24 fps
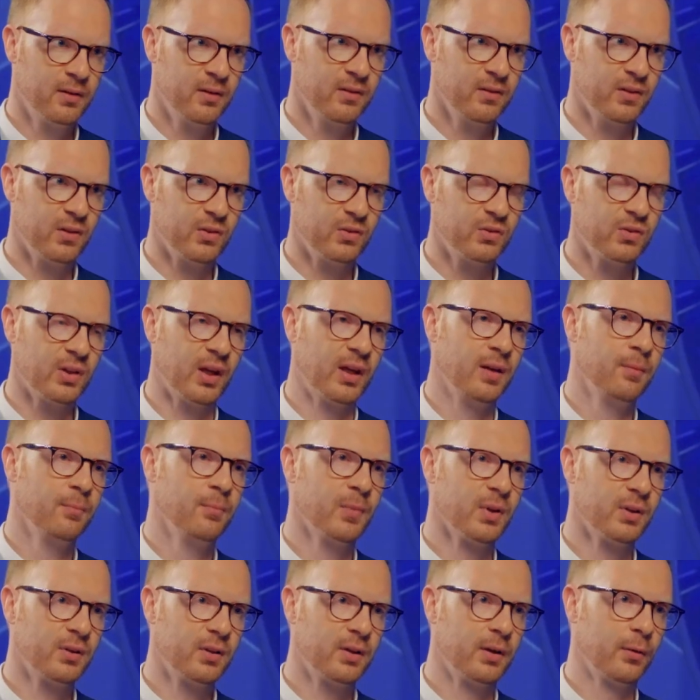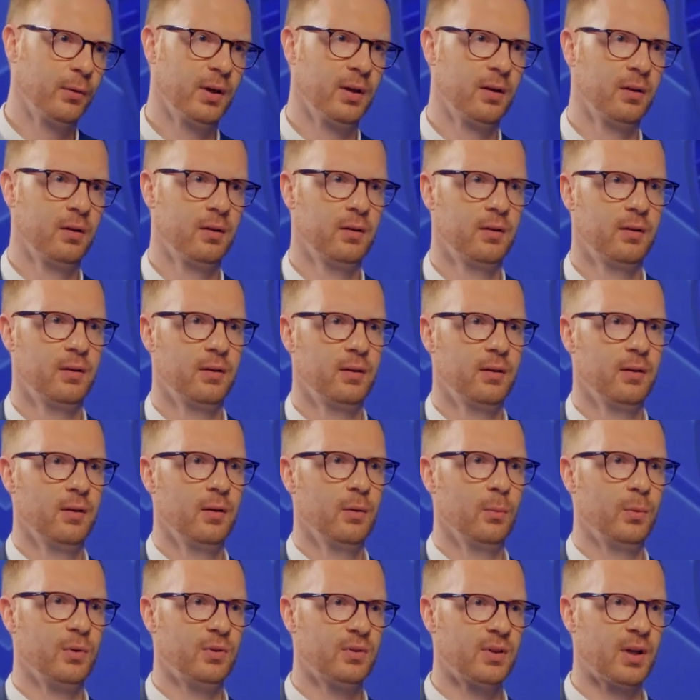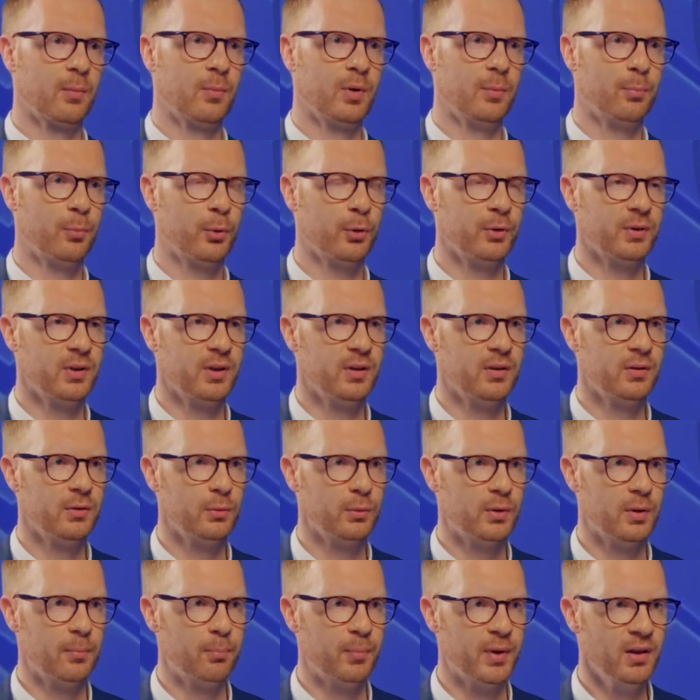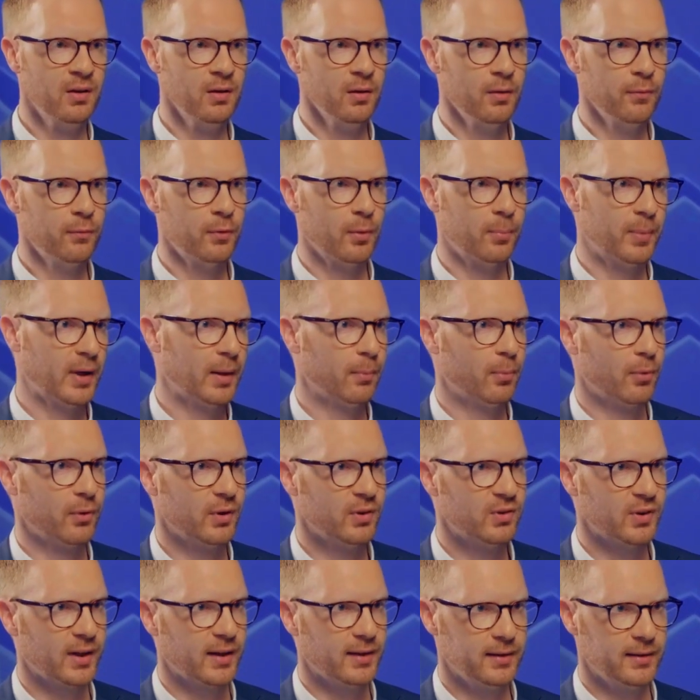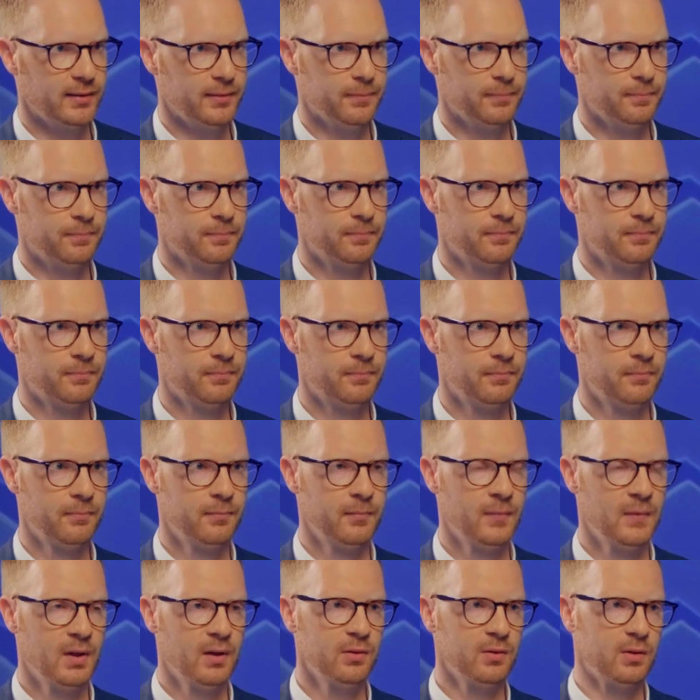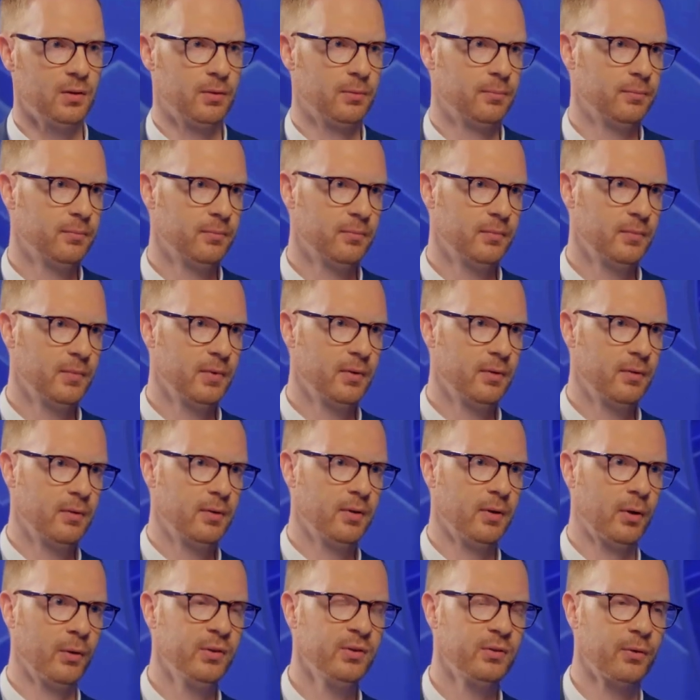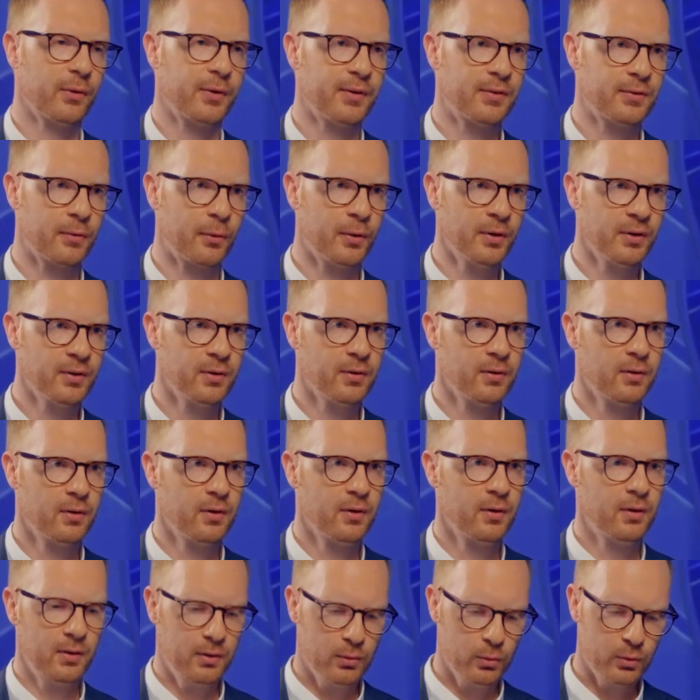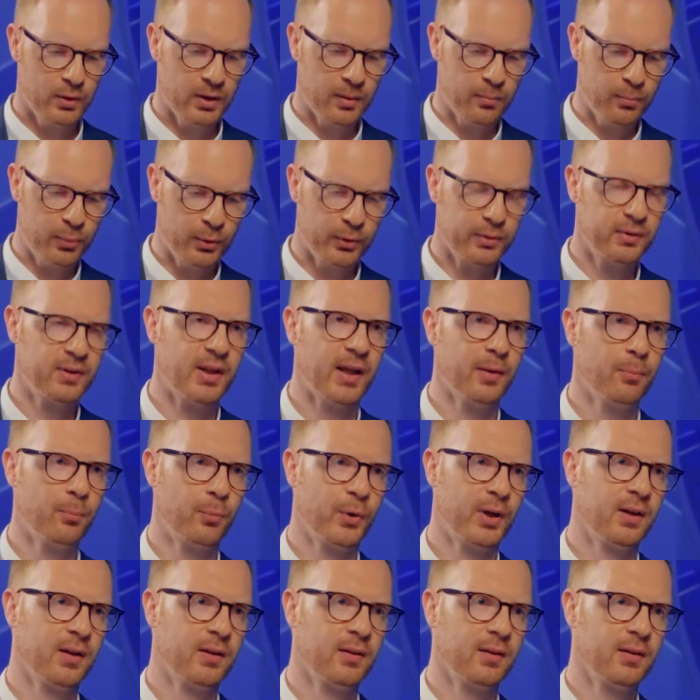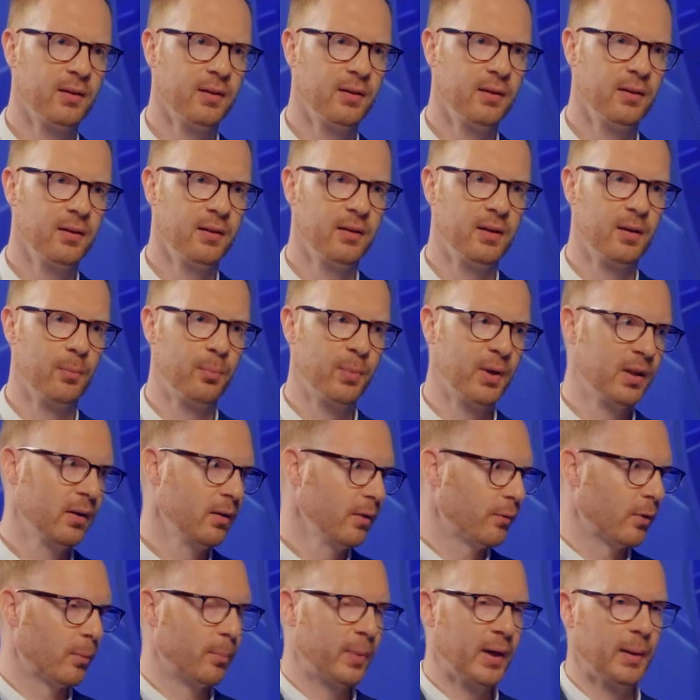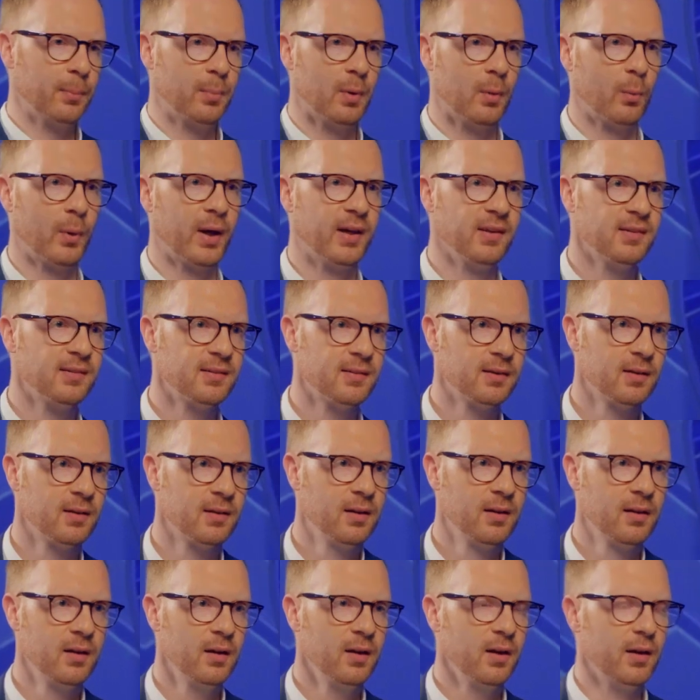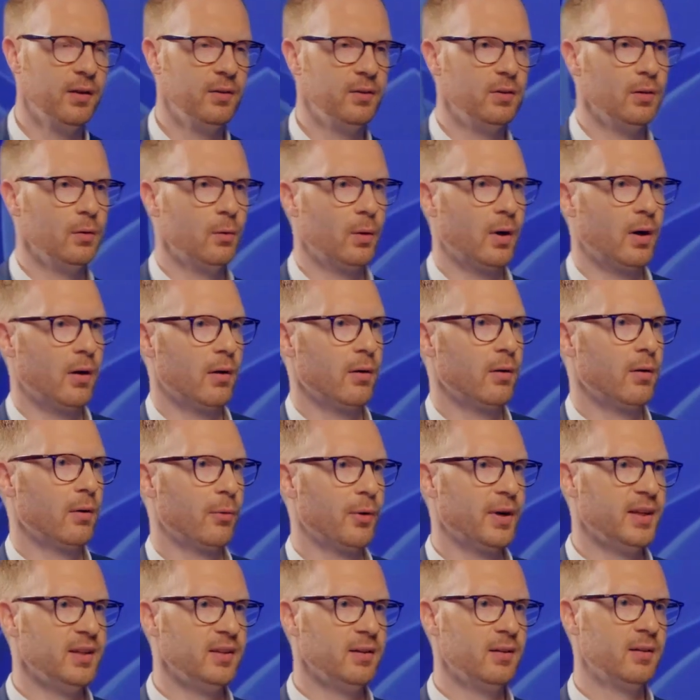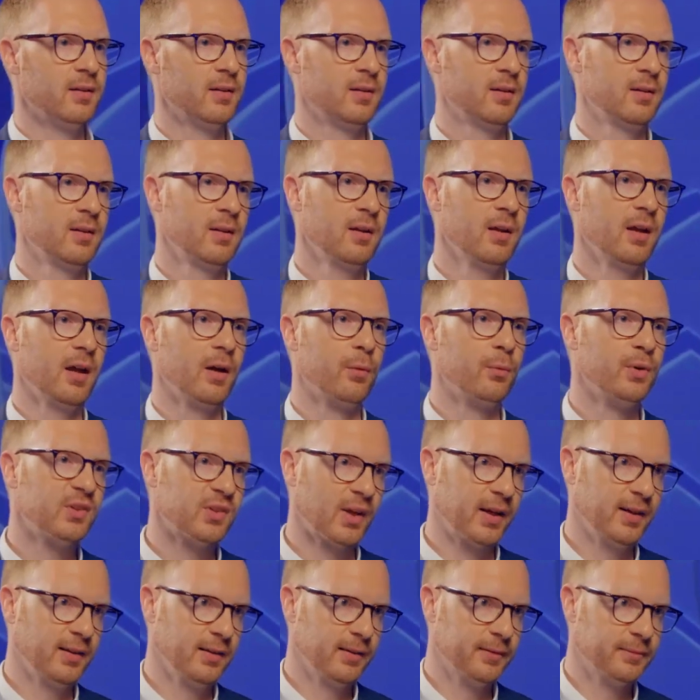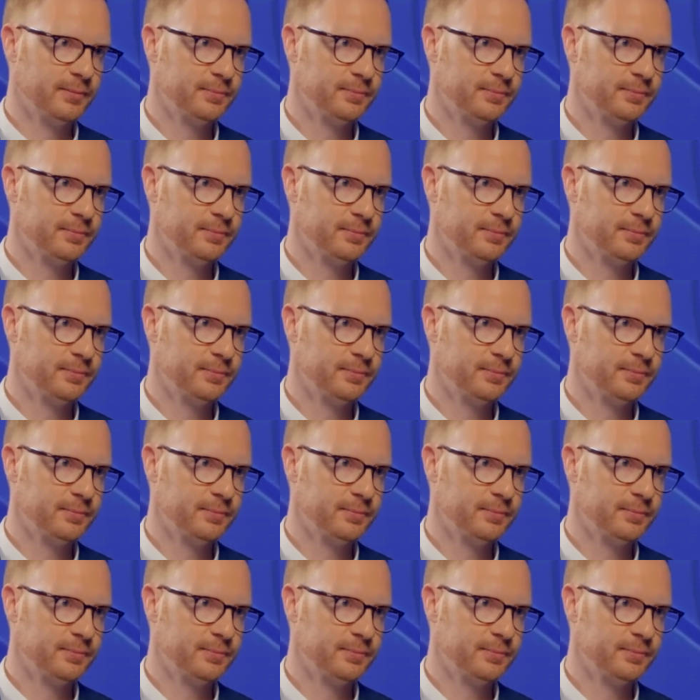the same material which can be put into the bin for paper recycling. So, long story short, you can put that briquette in the bin for paper waste and you are already a recycler.